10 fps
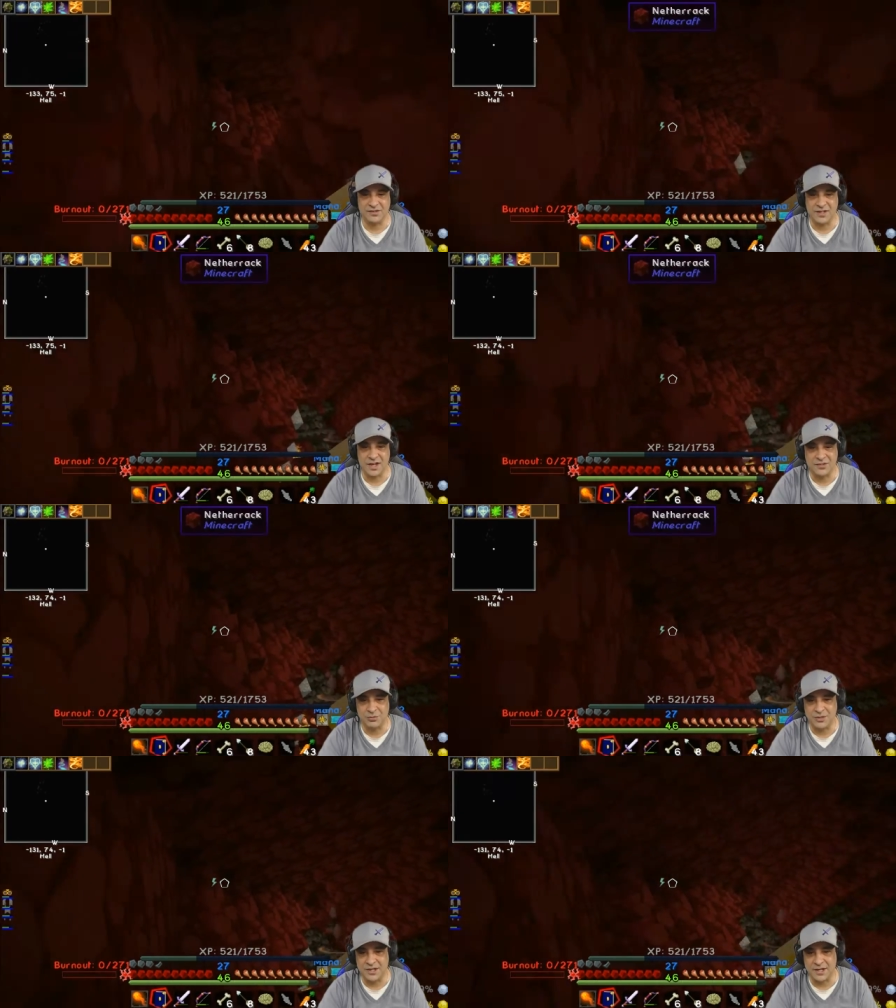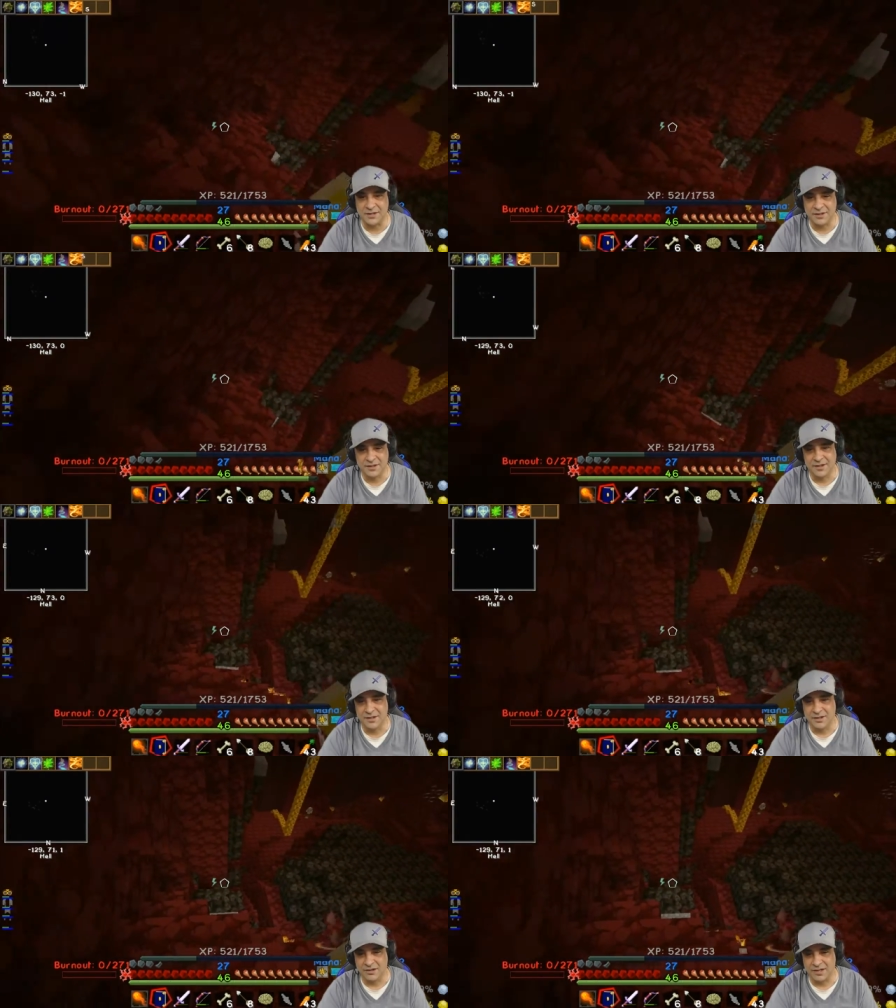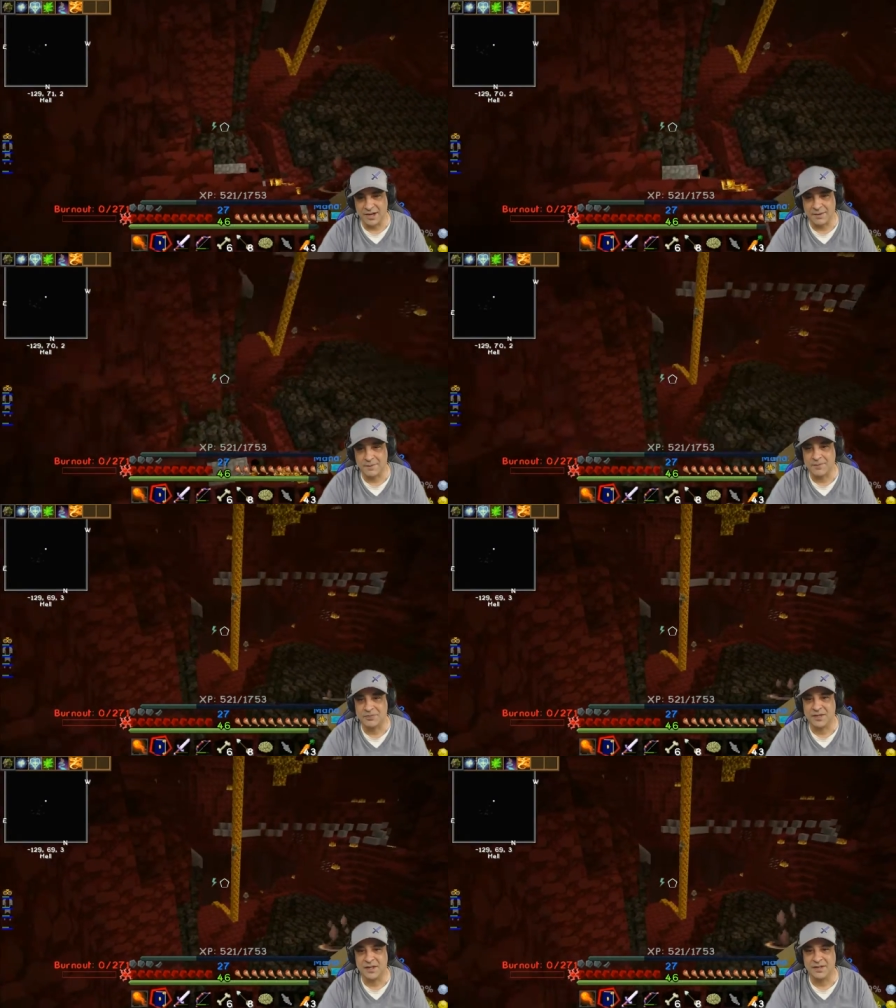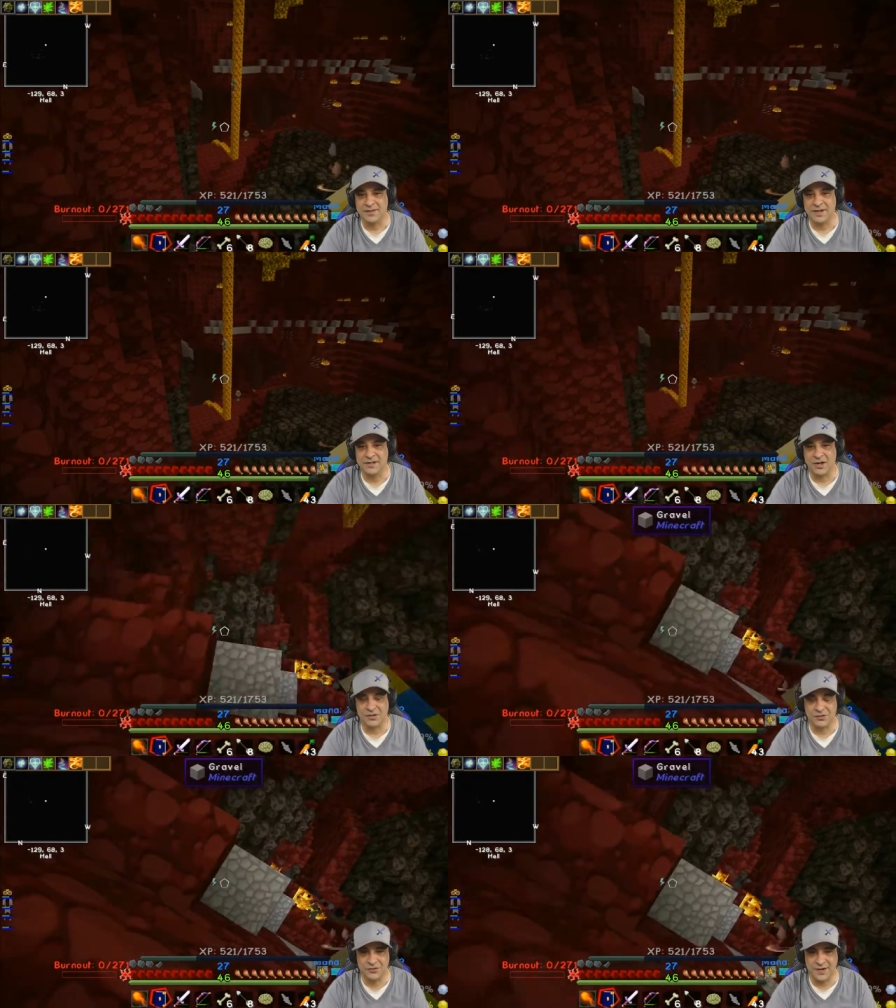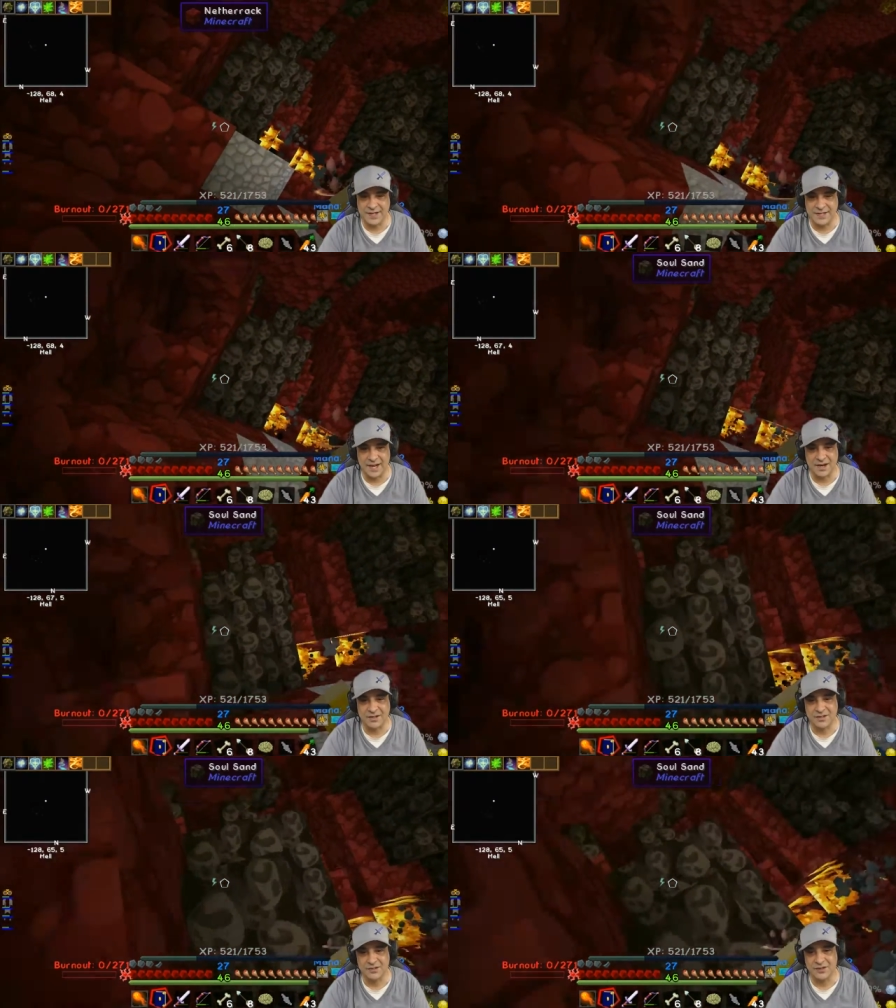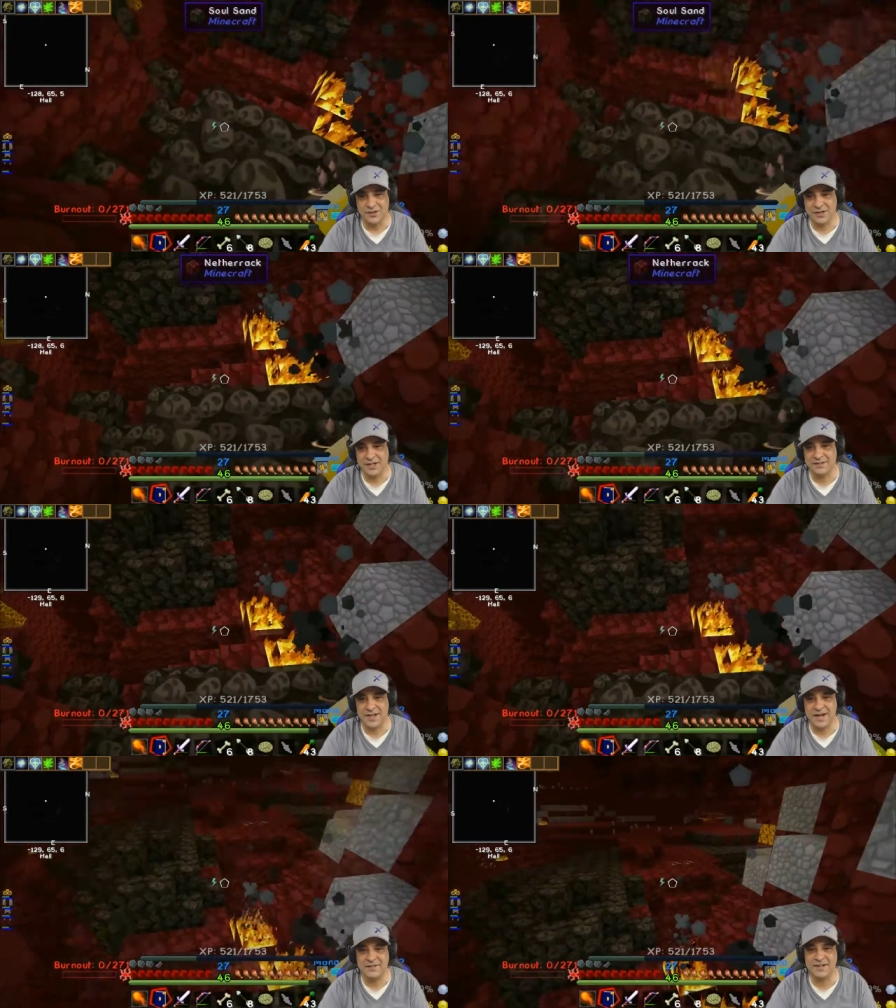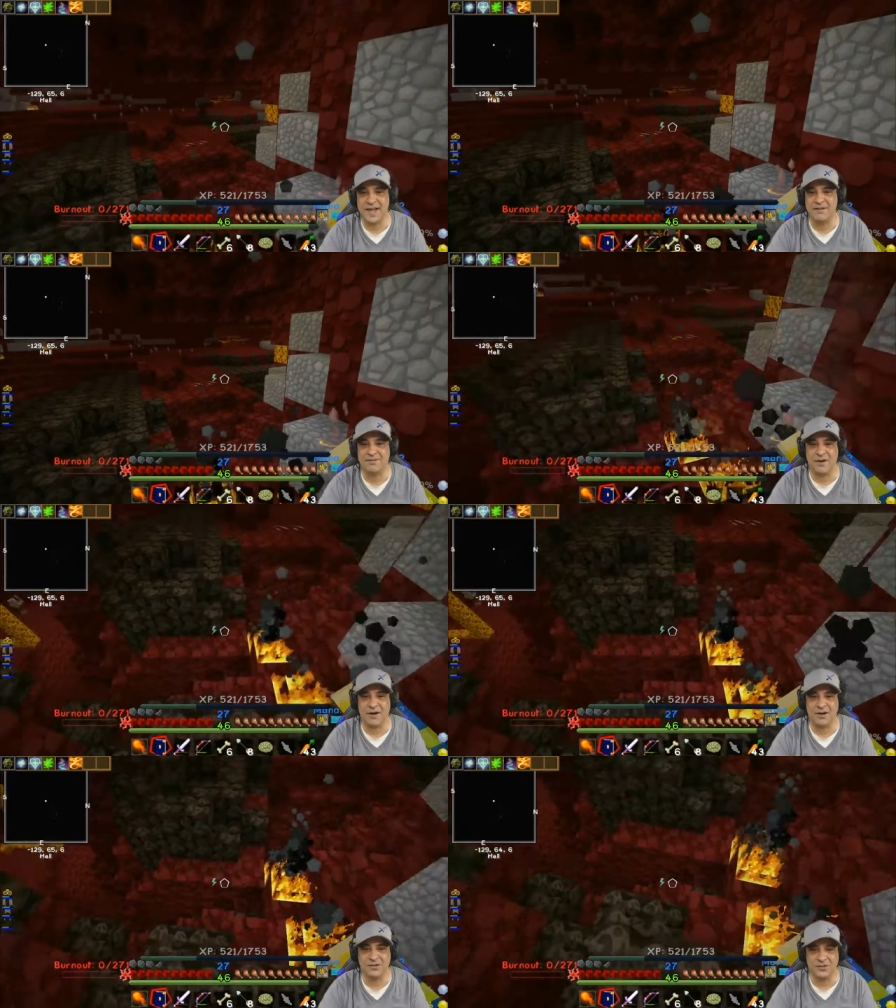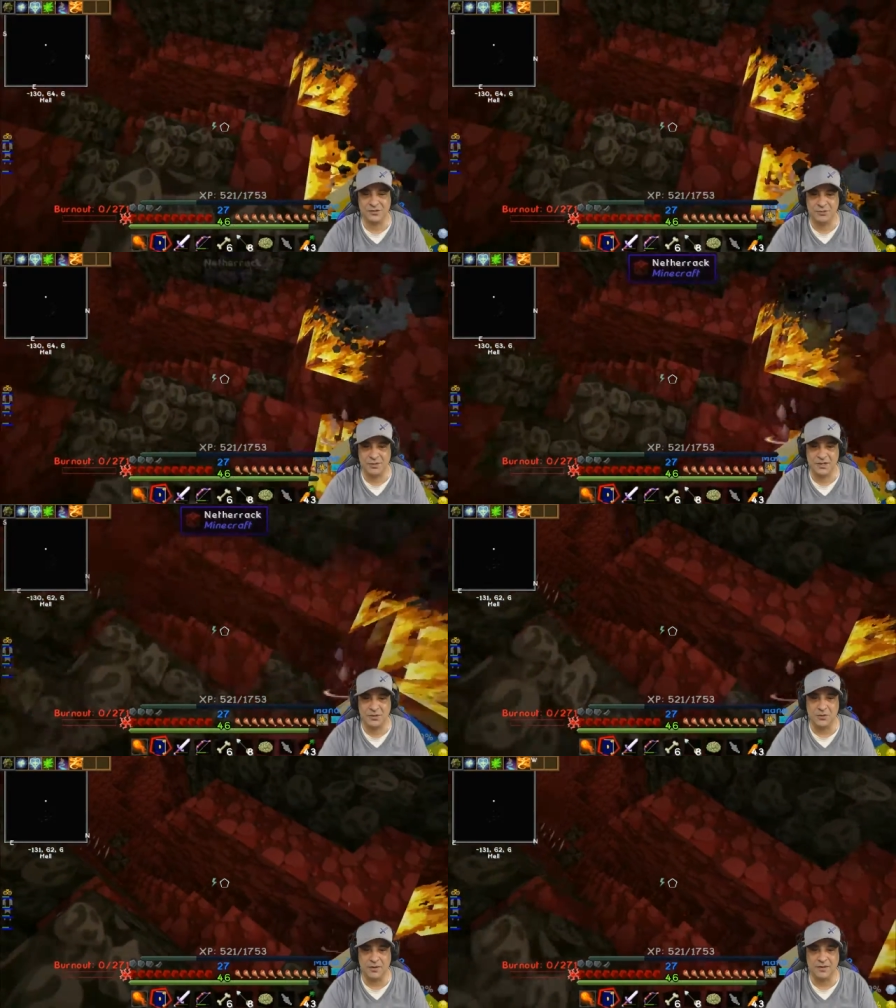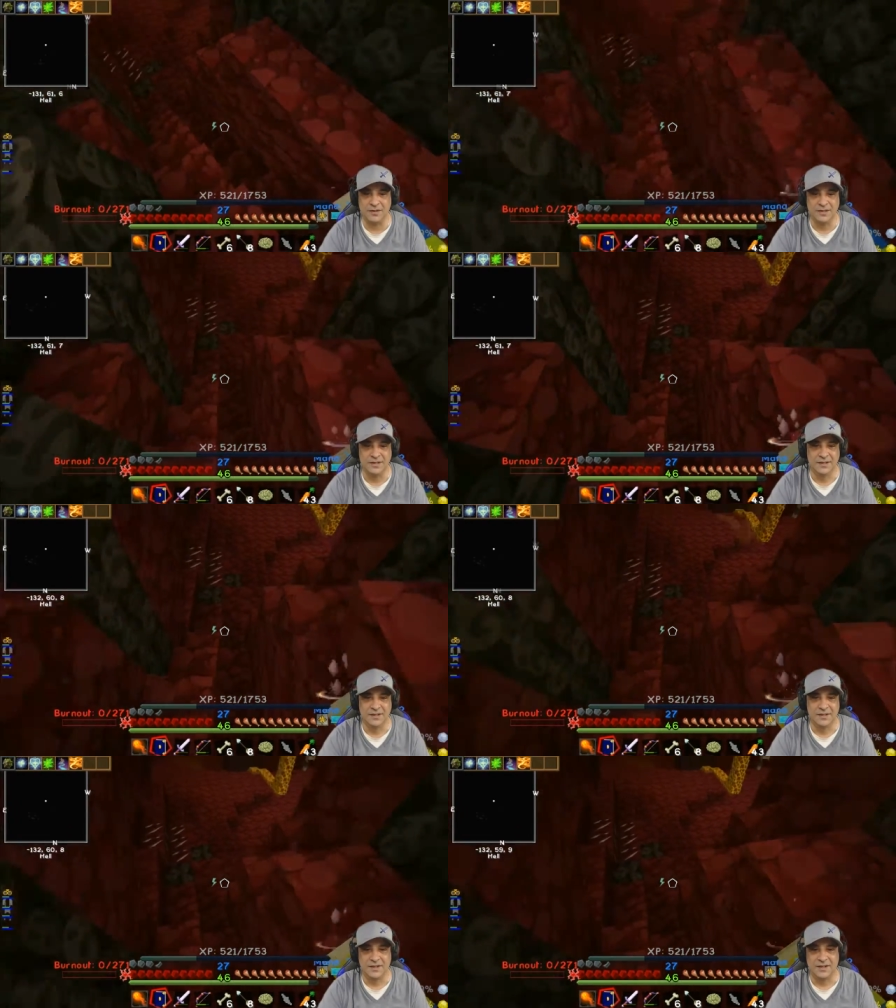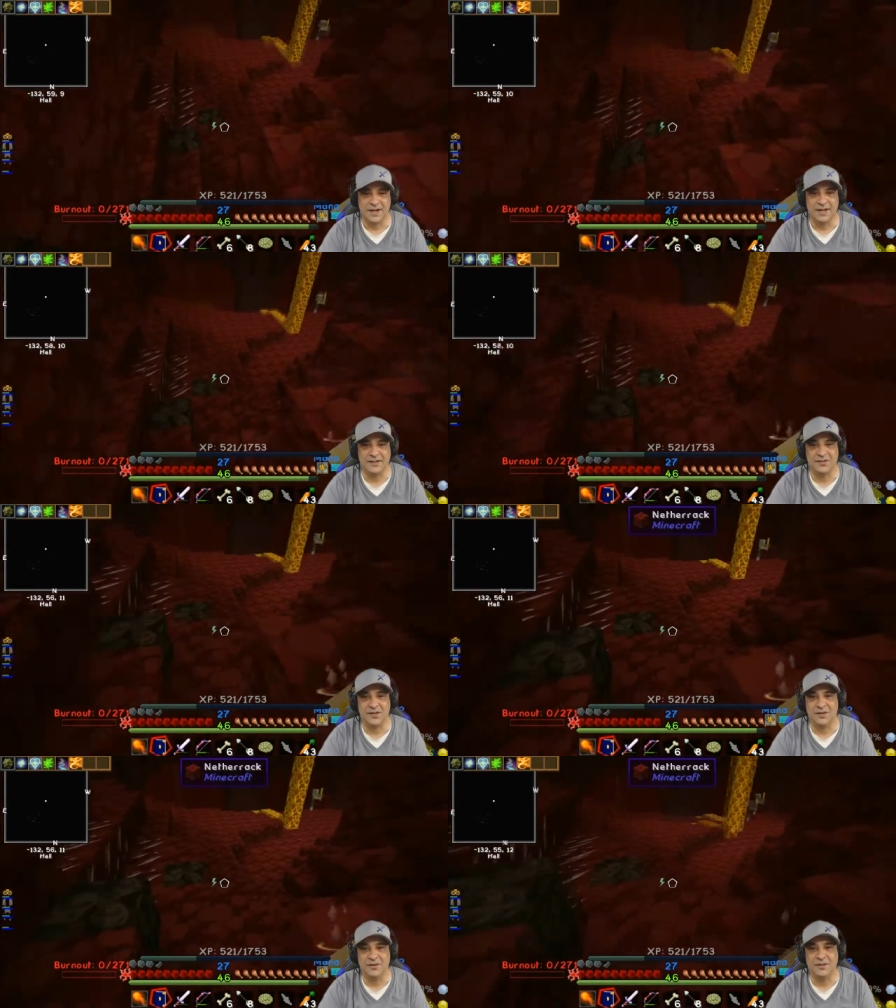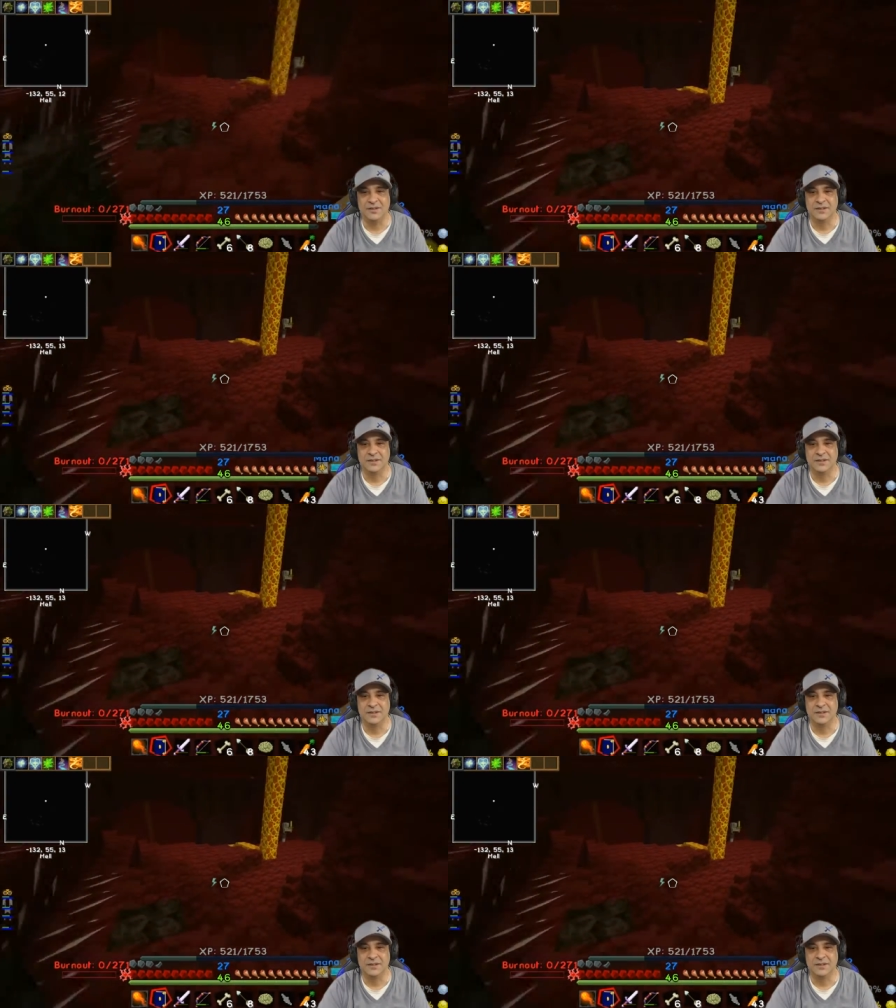Yes, we did. Okay. There it goes. It's right there. So it's not even that far. So it's pretty cool. All right. So...